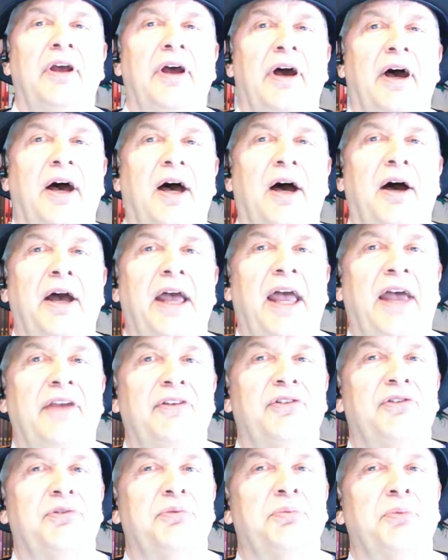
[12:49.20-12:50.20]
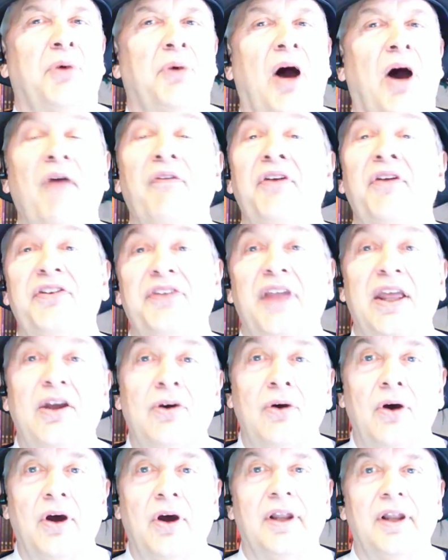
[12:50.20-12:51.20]
uh, as often as they
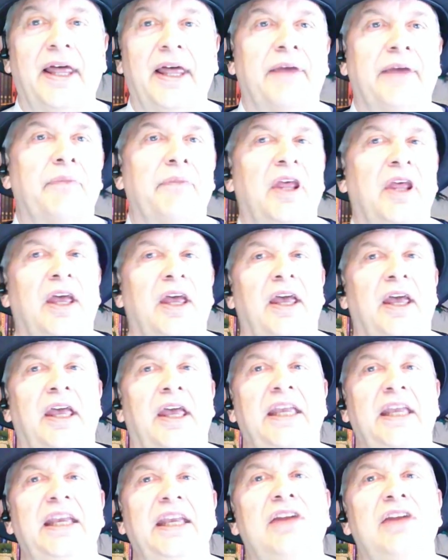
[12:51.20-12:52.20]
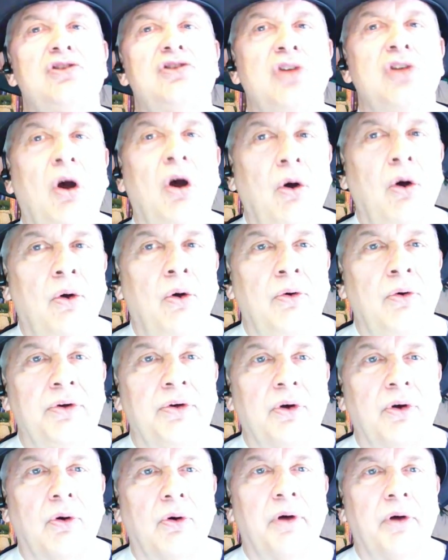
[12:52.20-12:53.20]
could, like he intoned
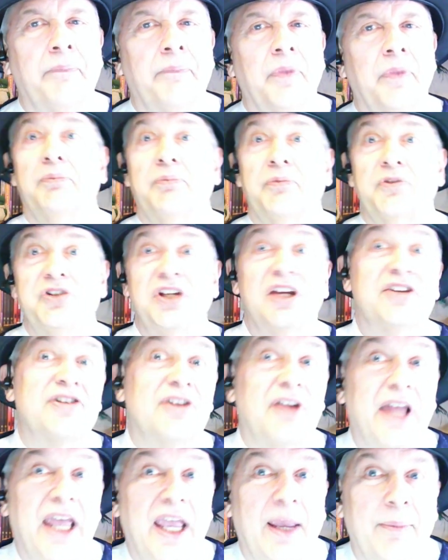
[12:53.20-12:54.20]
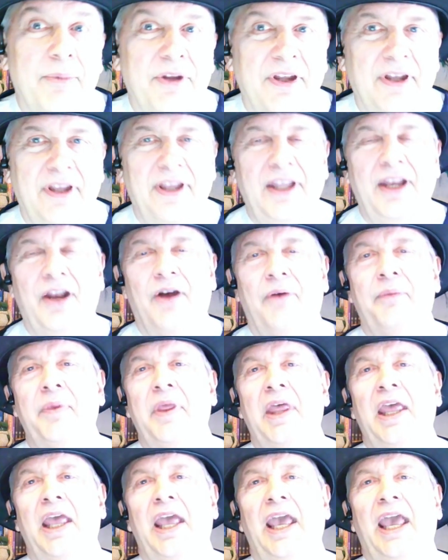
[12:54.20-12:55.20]
or she exclaimed, you know,
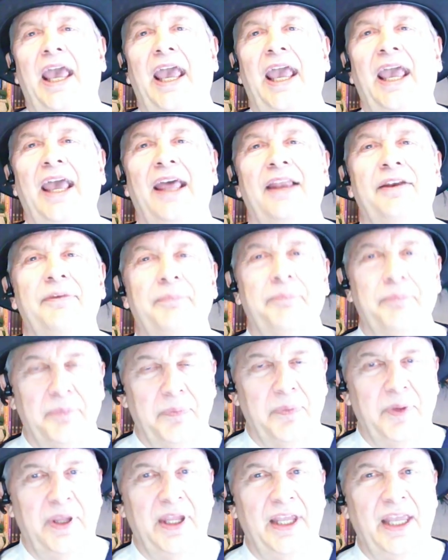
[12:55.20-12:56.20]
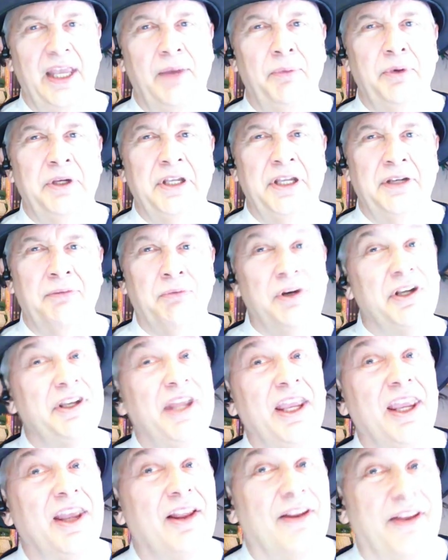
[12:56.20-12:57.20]
and it would get
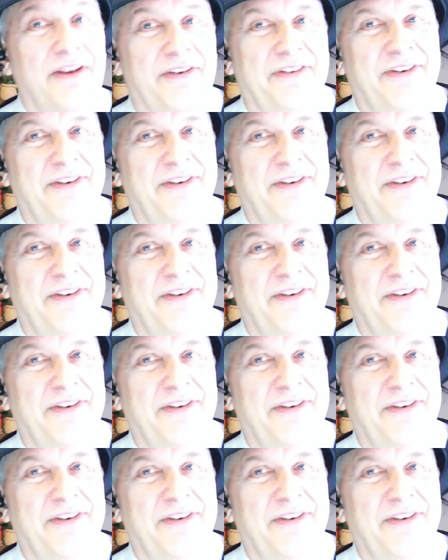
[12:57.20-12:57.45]
ridiculous.